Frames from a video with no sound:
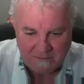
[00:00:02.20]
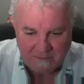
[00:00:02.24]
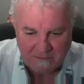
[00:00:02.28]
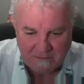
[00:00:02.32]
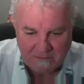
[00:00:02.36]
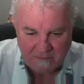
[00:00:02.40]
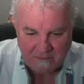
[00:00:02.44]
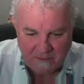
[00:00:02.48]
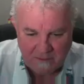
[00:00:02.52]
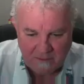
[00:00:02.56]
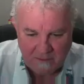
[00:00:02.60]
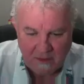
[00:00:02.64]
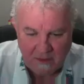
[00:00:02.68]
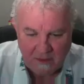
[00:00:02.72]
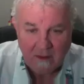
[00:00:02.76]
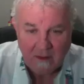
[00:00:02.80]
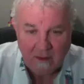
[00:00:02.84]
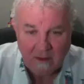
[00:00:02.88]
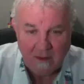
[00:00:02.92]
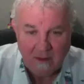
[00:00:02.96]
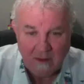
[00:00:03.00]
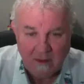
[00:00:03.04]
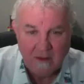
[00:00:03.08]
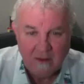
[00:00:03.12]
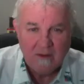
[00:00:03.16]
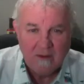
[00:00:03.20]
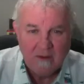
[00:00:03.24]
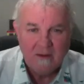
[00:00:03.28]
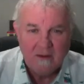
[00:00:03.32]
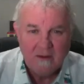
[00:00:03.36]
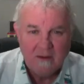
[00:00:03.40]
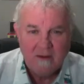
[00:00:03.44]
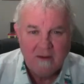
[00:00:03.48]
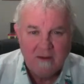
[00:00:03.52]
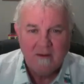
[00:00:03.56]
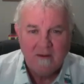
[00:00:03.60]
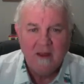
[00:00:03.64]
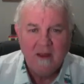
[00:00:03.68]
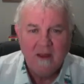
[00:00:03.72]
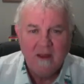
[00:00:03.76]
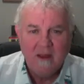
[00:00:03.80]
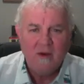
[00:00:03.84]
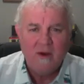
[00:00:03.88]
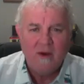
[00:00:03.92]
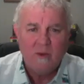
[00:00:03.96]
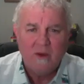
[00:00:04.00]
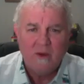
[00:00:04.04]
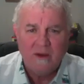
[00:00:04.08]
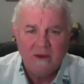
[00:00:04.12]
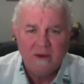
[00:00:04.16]
Hello, everyone. This is Tom
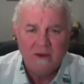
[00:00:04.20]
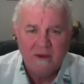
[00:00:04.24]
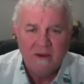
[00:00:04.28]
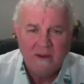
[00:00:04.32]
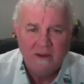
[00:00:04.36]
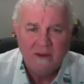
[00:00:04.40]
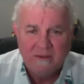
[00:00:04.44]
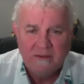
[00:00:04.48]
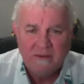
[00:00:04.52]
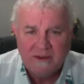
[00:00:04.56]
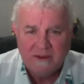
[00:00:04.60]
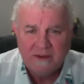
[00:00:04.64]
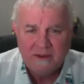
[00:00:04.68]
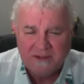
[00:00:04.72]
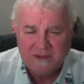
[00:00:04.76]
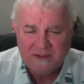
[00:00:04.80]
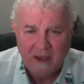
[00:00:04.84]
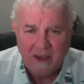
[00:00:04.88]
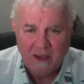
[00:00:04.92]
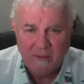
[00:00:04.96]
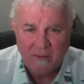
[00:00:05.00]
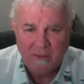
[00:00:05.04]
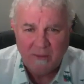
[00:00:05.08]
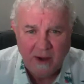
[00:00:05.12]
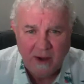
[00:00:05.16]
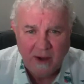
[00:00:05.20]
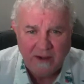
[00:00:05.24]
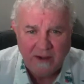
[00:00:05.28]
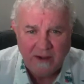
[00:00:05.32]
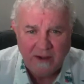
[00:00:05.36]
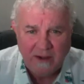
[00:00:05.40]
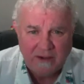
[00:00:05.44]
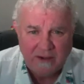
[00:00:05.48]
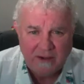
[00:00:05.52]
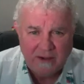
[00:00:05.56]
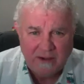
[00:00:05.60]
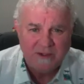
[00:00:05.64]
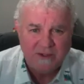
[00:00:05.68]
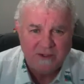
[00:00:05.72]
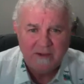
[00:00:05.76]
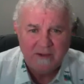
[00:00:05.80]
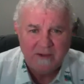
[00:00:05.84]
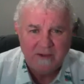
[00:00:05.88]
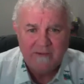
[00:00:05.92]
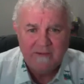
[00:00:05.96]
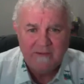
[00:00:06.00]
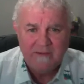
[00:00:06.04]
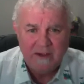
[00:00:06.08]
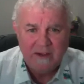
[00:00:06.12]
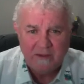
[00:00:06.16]
Brady, the Associate Dean for the Homeland
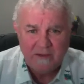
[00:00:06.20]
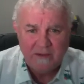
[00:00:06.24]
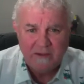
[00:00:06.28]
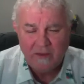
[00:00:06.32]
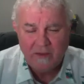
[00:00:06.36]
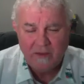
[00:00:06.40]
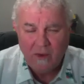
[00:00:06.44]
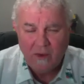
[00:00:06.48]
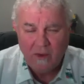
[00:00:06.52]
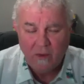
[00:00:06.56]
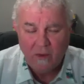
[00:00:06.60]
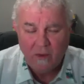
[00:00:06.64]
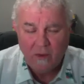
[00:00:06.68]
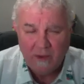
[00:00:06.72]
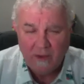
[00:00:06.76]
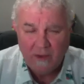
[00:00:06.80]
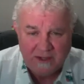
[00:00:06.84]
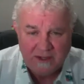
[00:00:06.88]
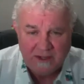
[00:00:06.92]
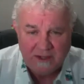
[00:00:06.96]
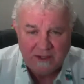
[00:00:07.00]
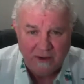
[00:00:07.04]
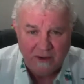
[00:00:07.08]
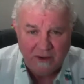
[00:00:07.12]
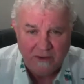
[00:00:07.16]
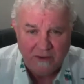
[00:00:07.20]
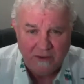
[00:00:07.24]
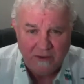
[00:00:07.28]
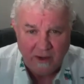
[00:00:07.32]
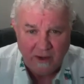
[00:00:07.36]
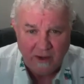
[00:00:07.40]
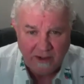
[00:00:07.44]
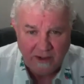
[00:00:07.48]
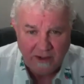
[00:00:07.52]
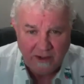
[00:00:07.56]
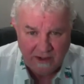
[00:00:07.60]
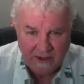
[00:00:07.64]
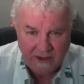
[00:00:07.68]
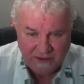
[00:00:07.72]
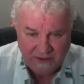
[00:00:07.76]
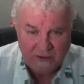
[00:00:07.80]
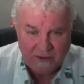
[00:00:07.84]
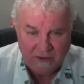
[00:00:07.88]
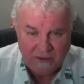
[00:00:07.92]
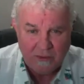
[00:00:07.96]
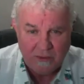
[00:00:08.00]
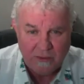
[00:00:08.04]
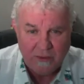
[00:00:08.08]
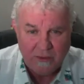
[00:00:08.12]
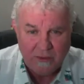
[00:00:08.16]
Security Training Institute
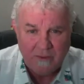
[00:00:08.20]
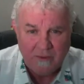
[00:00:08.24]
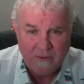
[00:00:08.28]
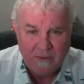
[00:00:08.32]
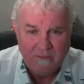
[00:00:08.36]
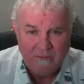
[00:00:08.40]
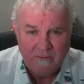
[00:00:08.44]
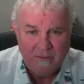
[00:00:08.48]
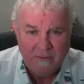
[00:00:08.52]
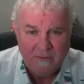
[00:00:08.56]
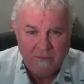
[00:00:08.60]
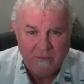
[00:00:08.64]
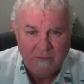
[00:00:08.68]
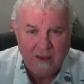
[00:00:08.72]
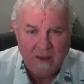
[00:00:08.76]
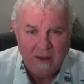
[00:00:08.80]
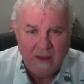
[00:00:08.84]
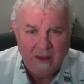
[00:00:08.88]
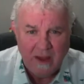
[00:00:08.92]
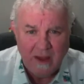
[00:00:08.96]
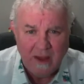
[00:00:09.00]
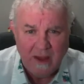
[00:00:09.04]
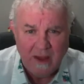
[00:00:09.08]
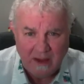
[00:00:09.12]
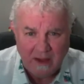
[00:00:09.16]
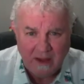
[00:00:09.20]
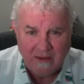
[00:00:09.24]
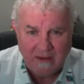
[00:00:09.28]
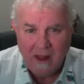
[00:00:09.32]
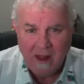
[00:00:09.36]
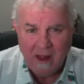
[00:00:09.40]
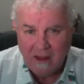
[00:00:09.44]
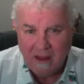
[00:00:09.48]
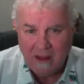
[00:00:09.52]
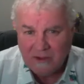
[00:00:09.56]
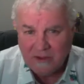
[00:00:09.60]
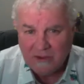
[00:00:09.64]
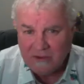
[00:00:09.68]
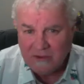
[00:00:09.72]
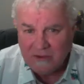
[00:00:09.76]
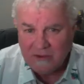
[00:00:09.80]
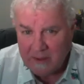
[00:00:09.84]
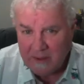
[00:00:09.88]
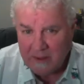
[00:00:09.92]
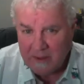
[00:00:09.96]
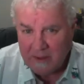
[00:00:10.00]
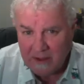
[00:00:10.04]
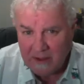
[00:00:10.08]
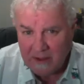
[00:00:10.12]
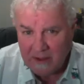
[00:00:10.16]
at College of DuPage, coming to
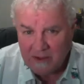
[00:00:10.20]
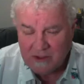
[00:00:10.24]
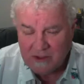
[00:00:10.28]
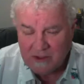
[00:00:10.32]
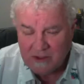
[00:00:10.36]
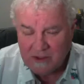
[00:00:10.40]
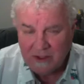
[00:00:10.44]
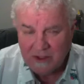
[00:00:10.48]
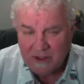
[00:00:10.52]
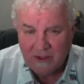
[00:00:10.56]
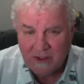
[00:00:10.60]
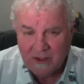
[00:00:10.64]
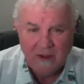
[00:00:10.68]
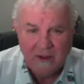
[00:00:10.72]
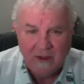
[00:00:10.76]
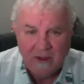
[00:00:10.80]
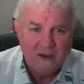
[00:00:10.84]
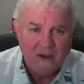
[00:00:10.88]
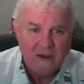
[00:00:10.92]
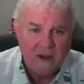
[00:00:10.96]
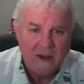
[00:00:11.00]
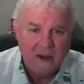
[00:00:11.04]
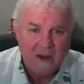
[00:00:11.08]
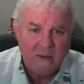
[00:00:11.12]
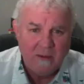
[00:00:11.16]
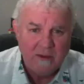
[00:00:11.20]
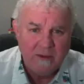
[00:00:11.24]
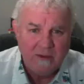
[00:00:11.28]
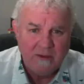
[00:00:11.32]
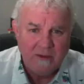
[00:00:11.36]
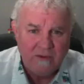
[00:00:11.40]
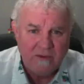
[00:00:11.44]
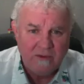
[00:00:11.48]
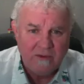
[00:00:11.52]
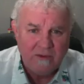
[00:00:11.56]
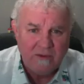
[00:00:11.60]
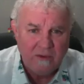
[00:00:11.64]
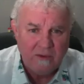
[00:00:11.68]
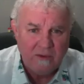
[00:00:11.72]
you on our Zoomcast.